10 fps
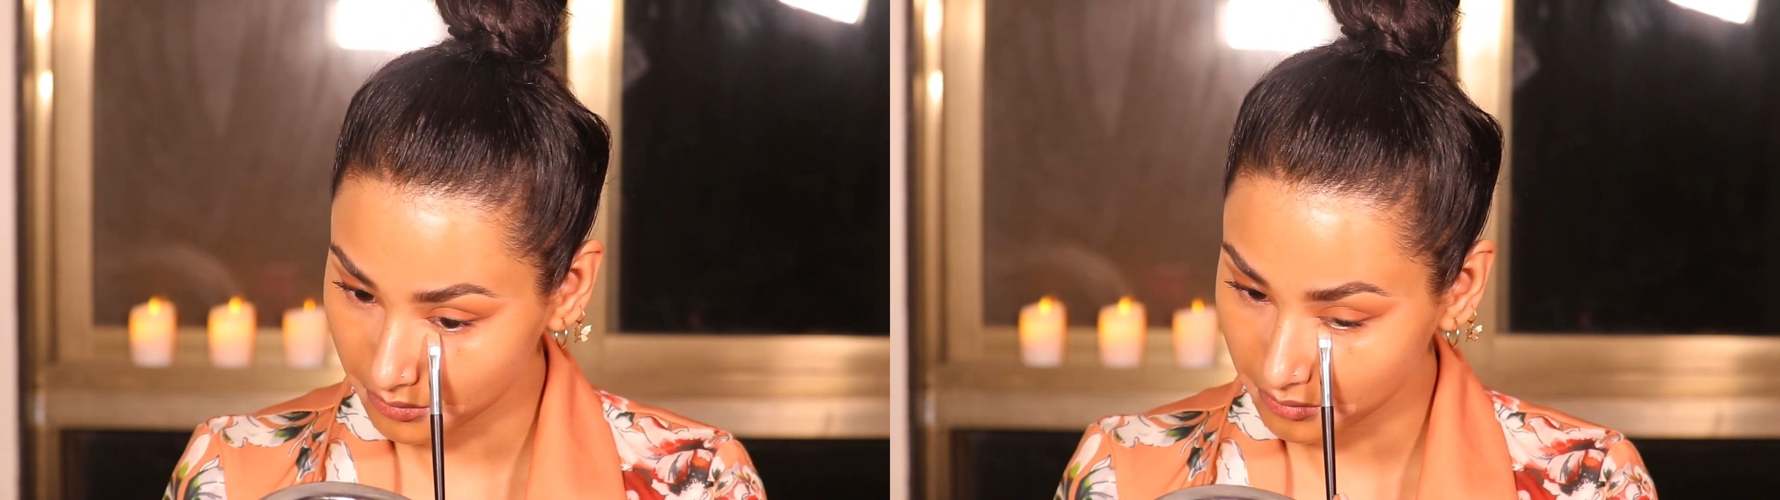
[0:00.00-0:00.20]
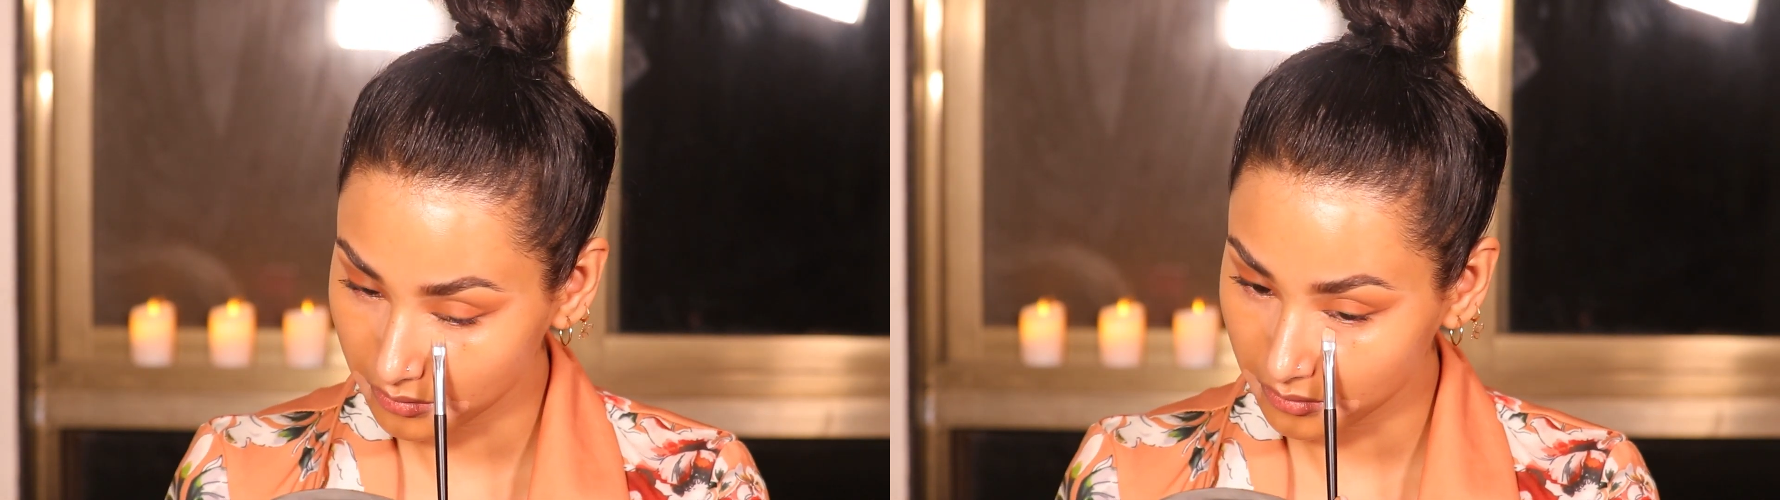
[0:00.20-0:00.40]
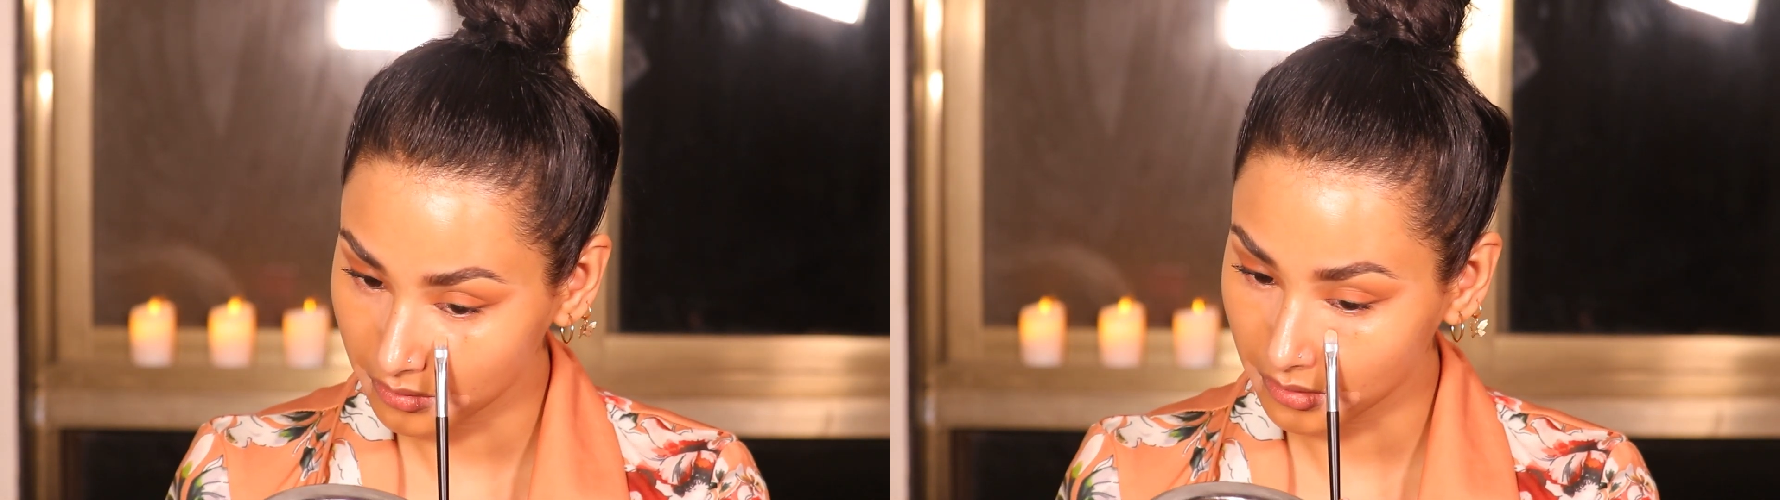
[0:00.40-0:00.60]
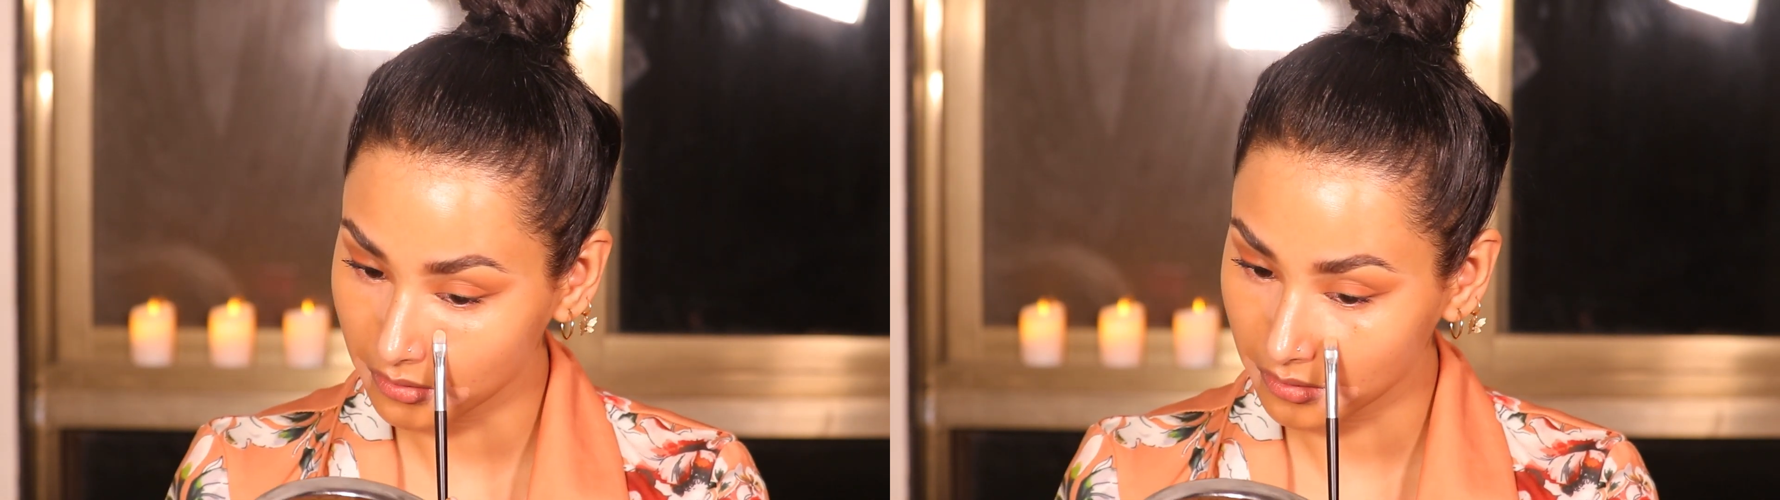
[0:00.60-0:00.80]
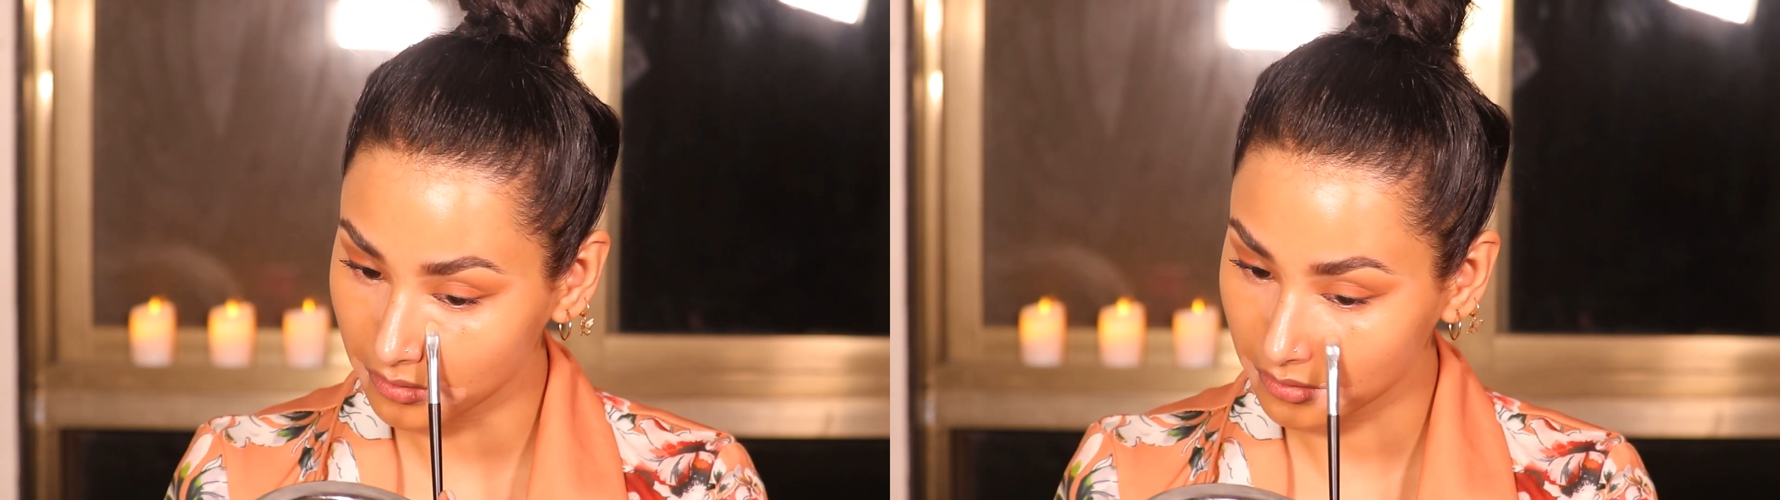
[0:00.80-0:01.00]
this
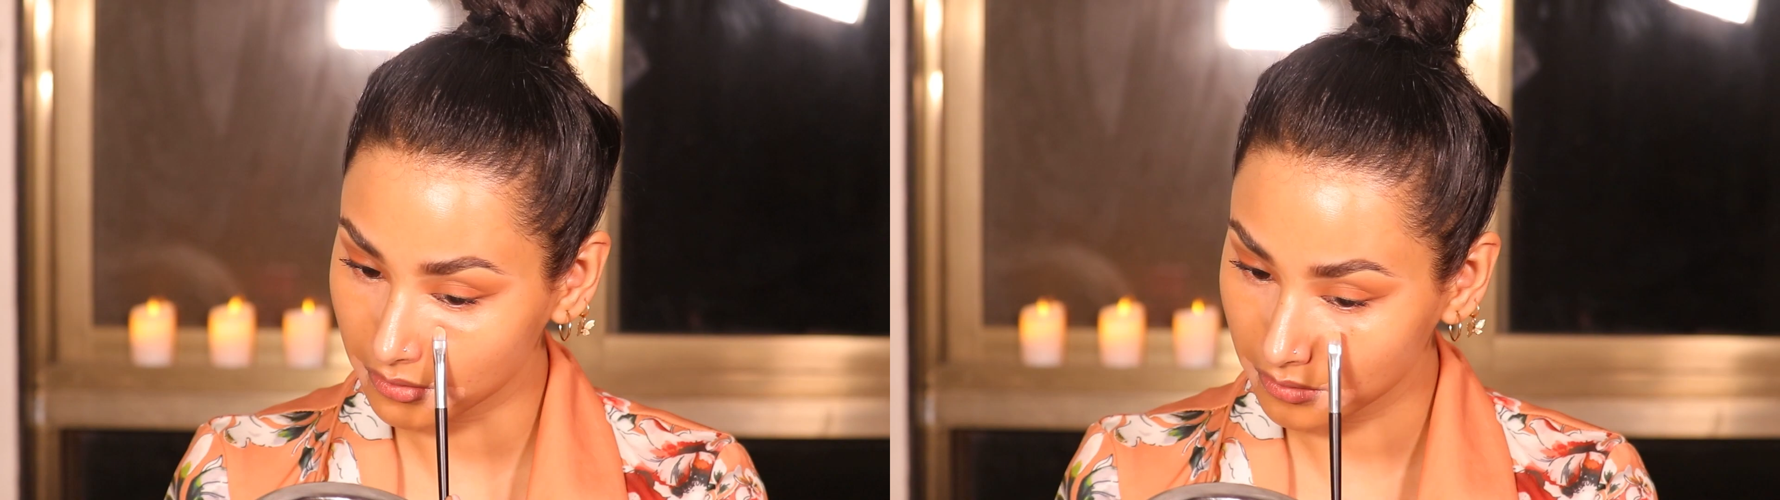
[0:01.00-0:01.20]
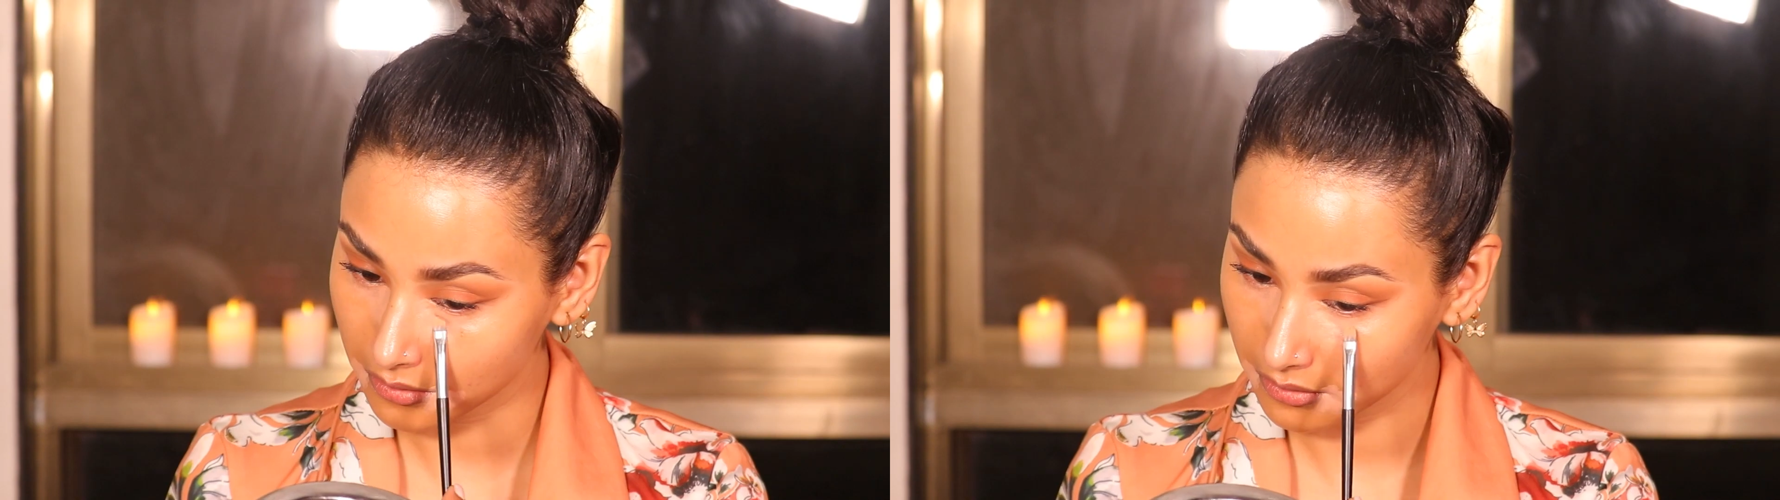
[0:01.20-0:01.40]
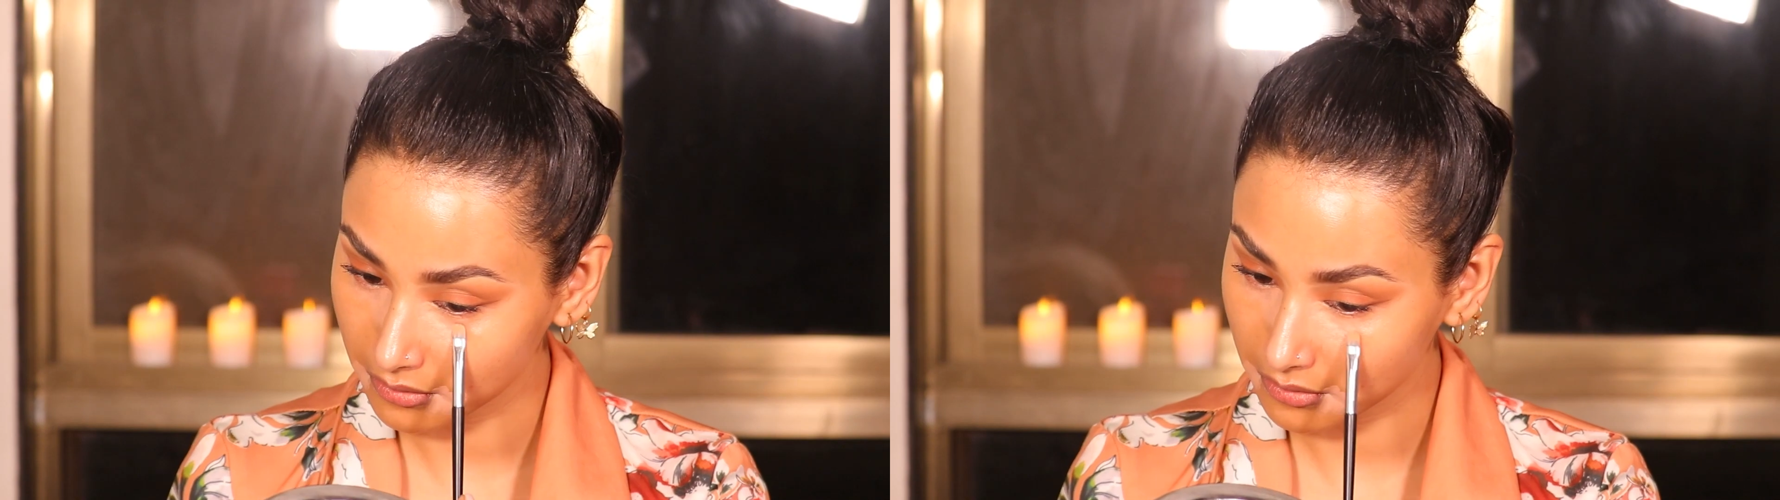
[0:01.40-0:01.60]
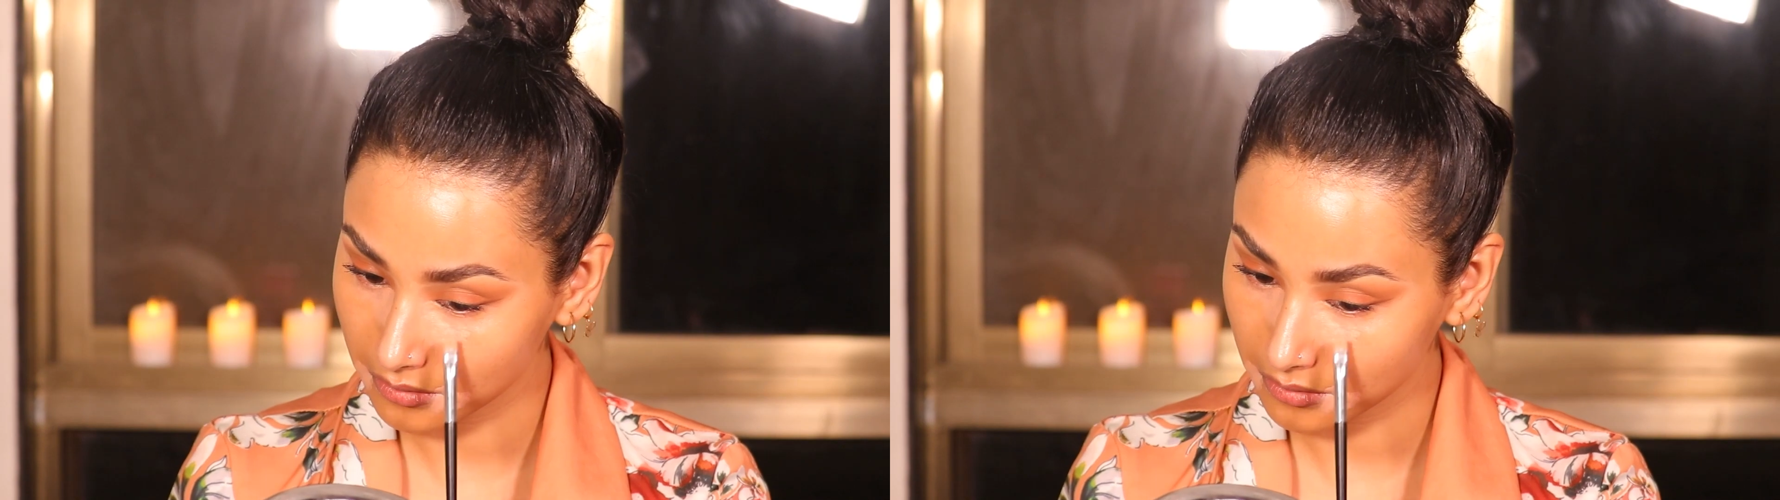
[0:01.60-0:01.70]
concealer doesn't move.